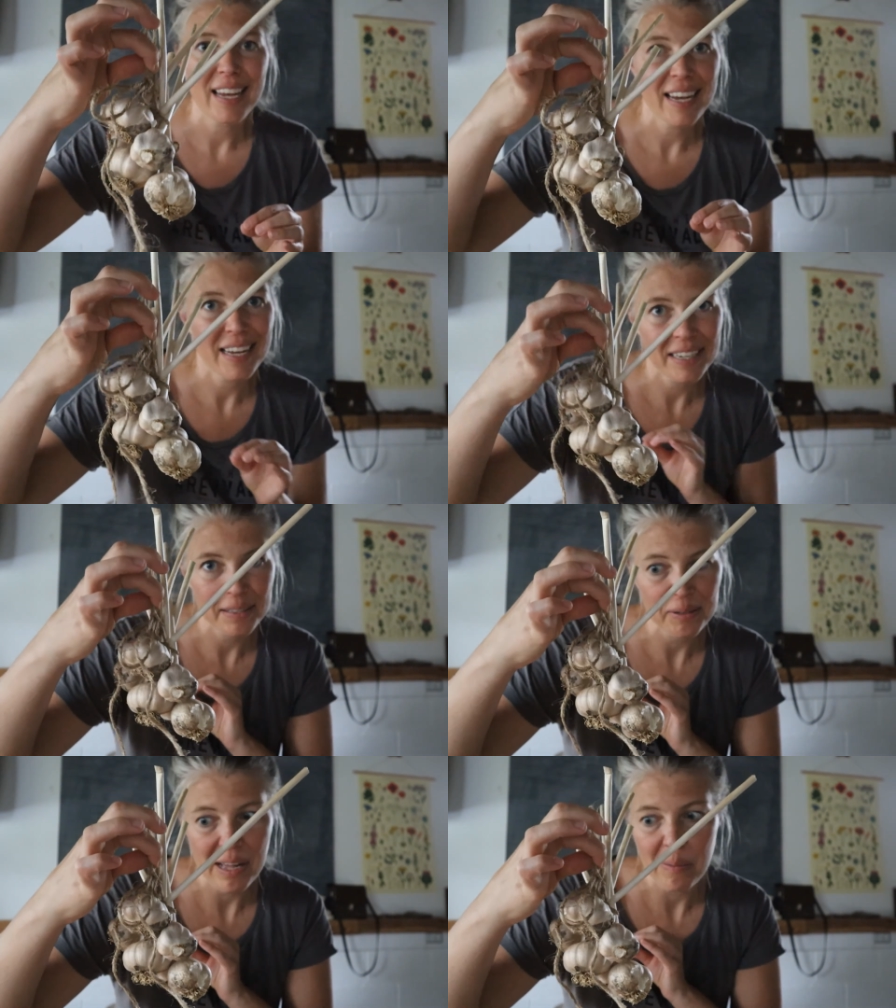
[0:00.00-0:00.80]
I need a
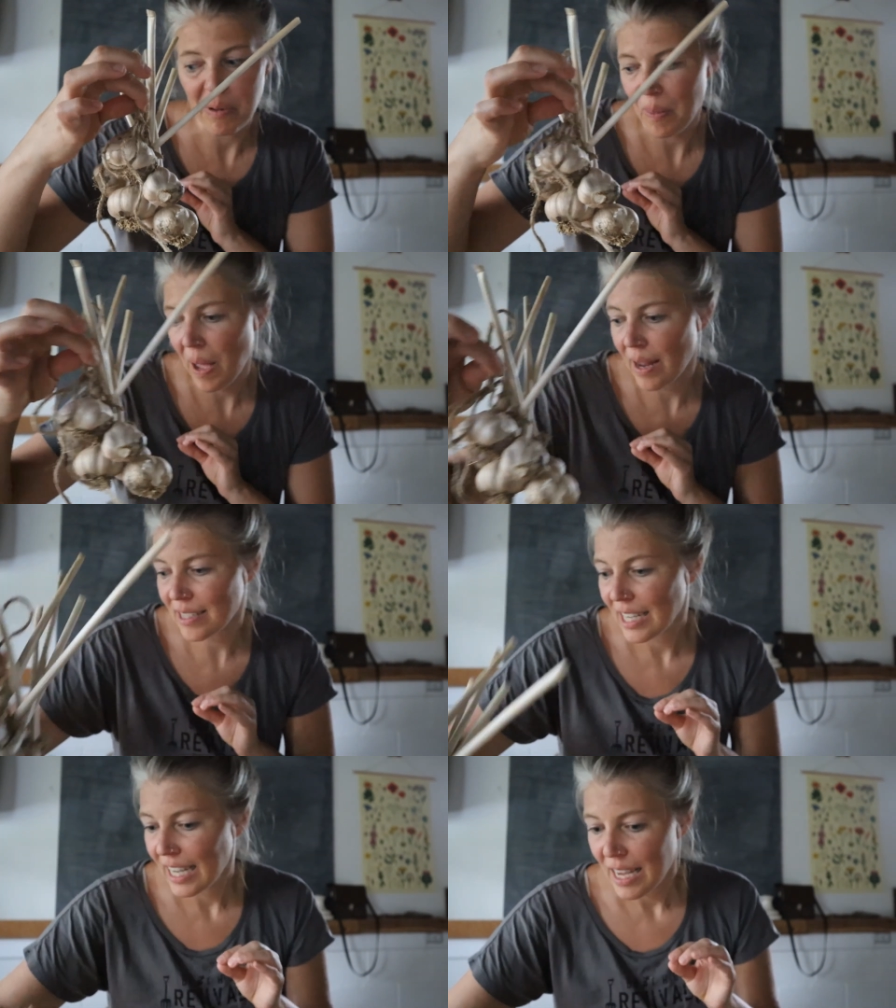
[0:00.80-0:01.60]
little help on that.
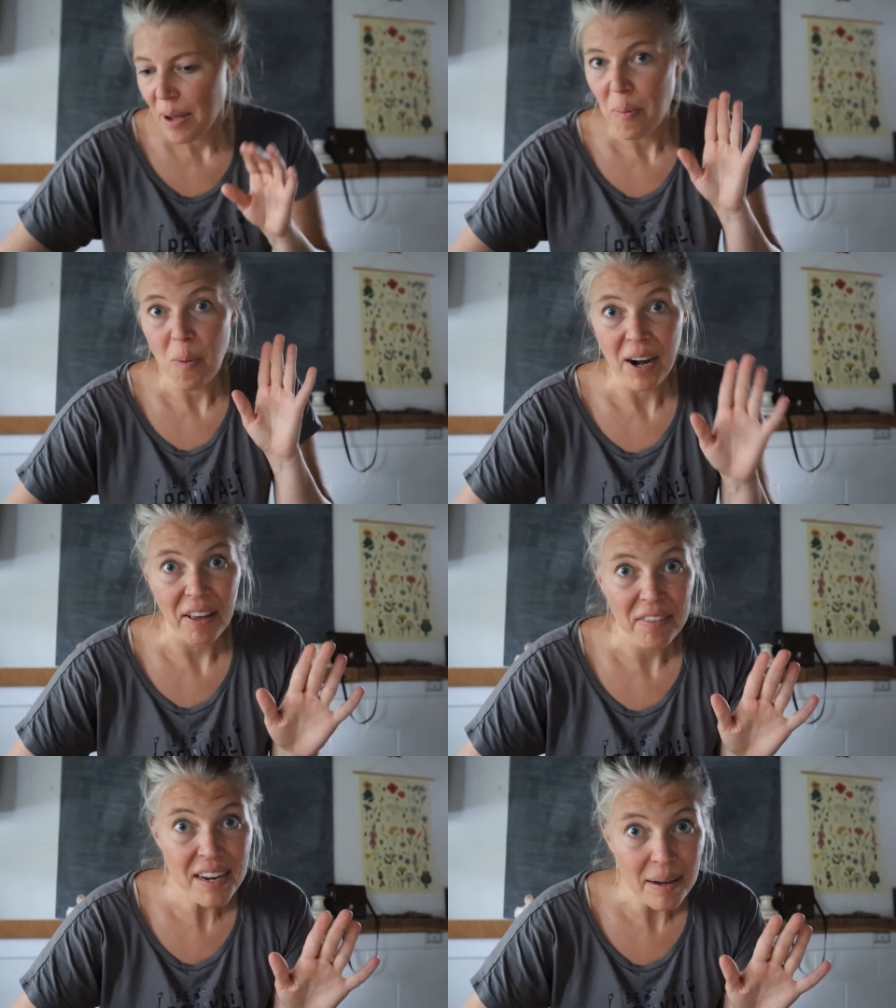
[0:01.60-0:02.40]
What I
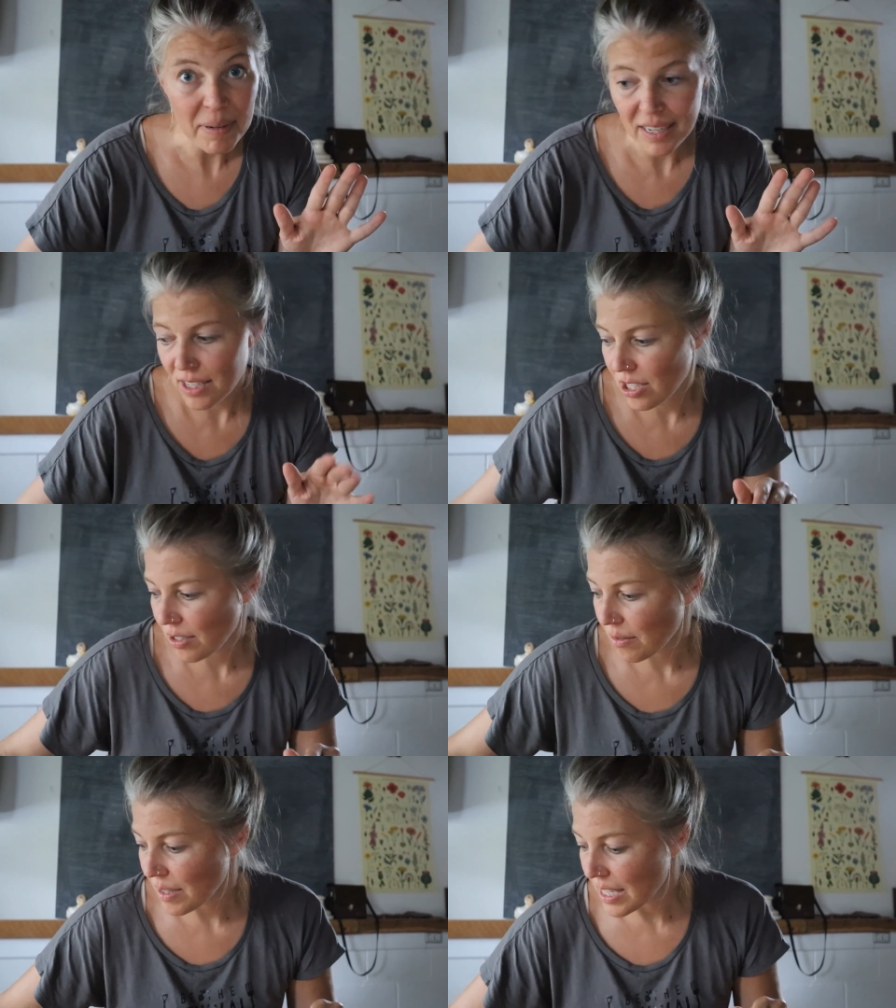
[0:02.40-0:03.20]
think I'm gonna
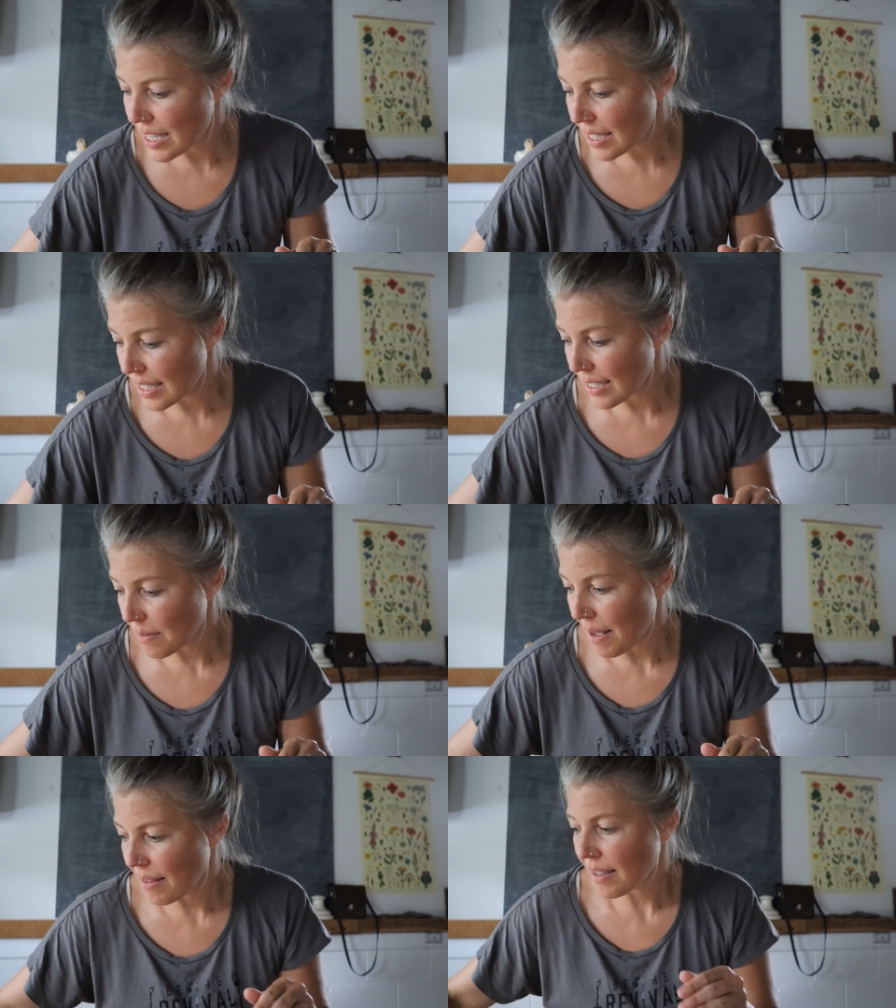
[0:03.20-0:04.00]
do, the easiest
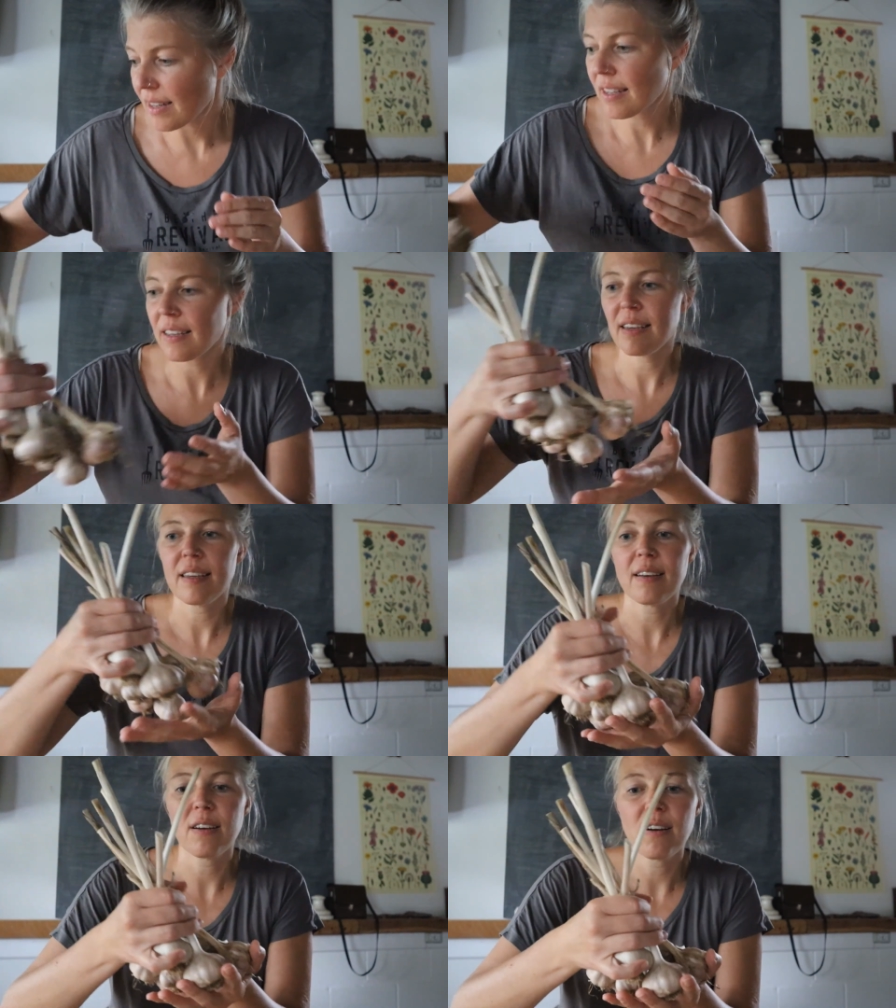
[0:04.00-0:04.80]
method,
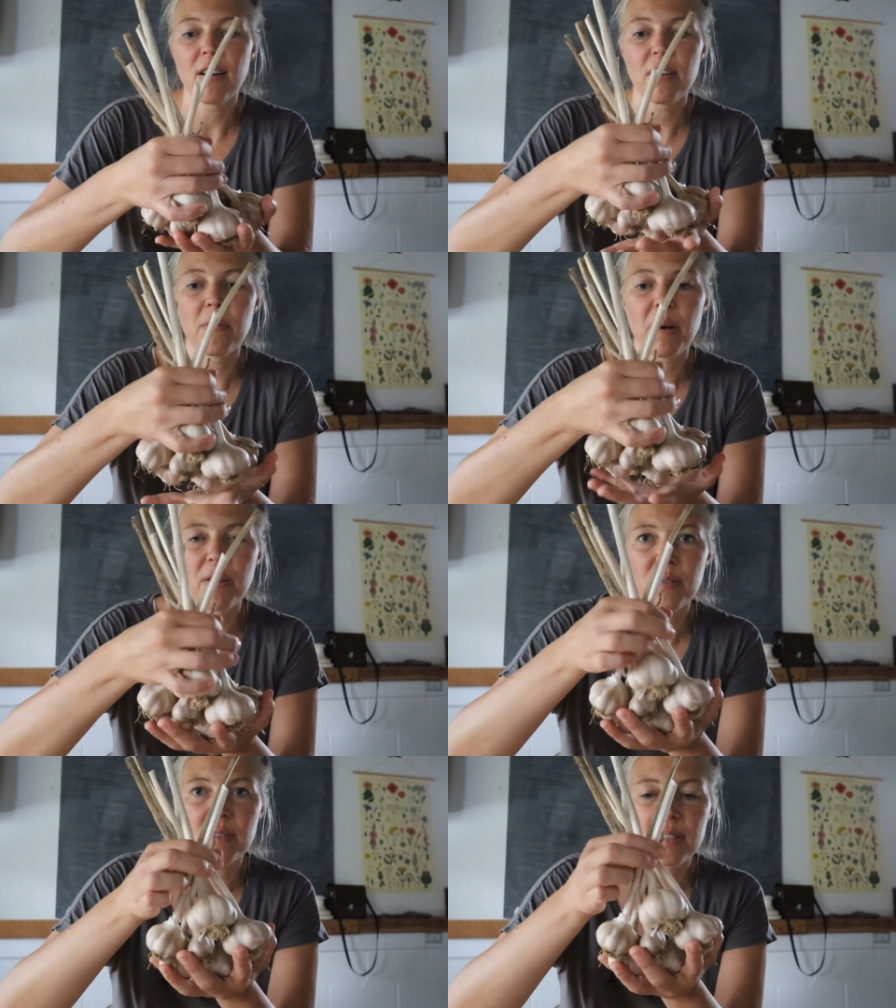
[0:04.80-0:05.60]
are the
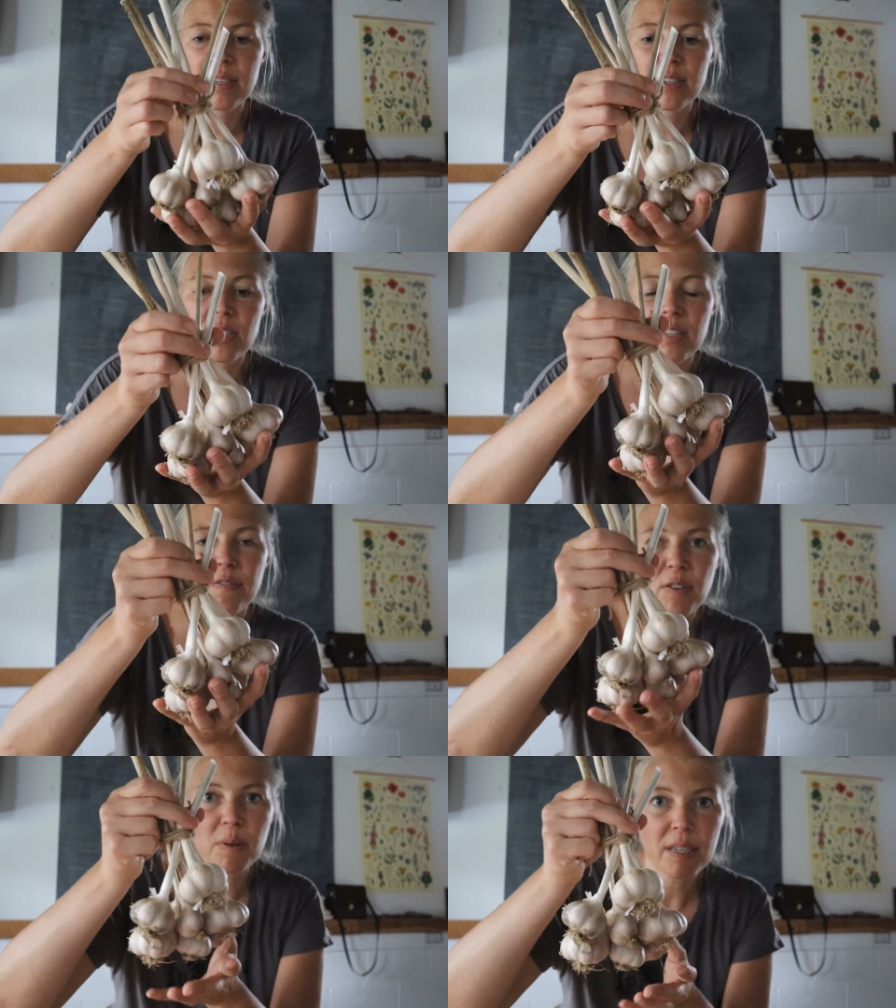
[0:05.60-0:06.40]
bundles. Just a
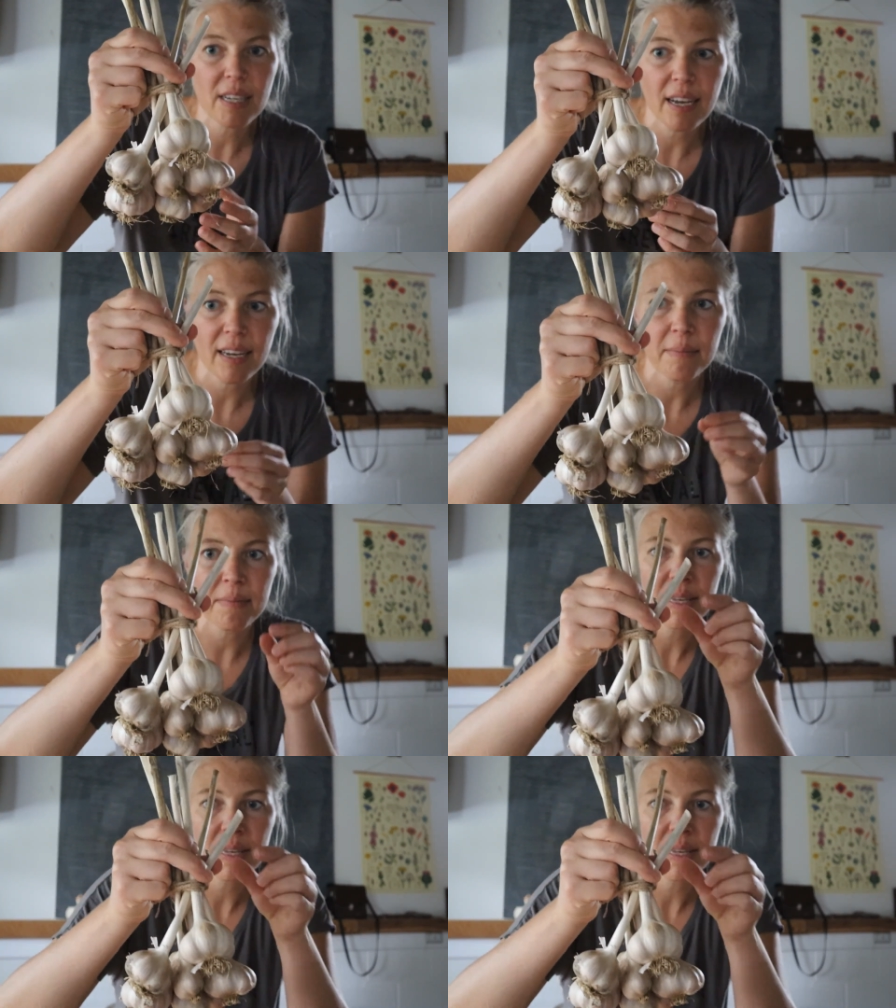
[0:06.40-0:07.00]
few at a time,